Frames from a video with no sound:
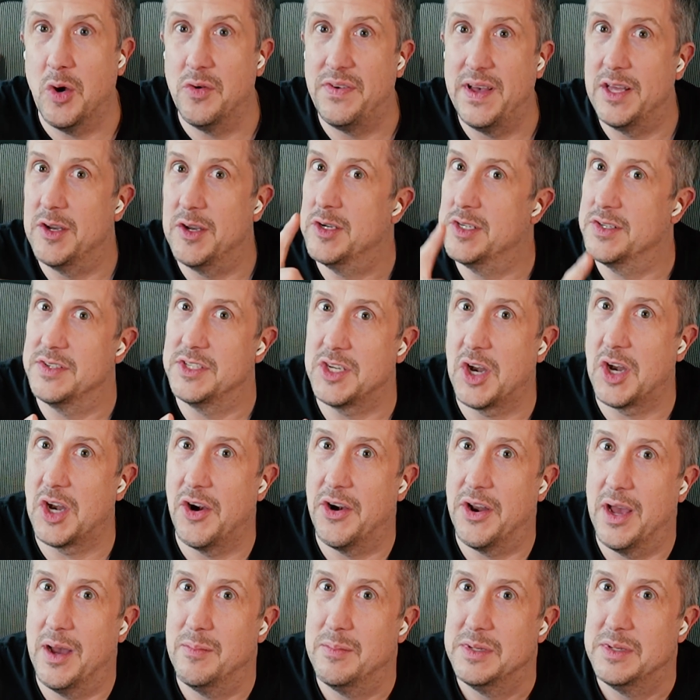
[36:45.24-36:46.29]
co-founders of a
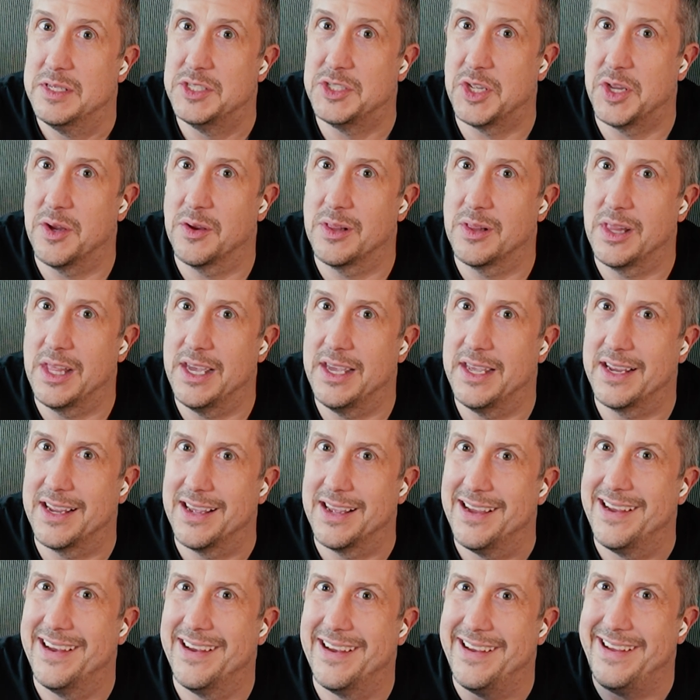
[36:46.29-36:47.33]
startup. So you're
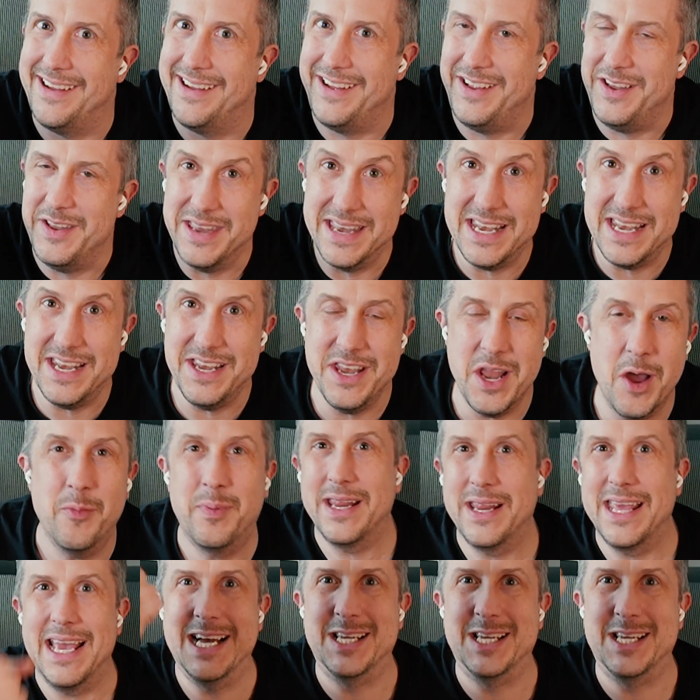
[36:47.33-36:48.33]
like, nobody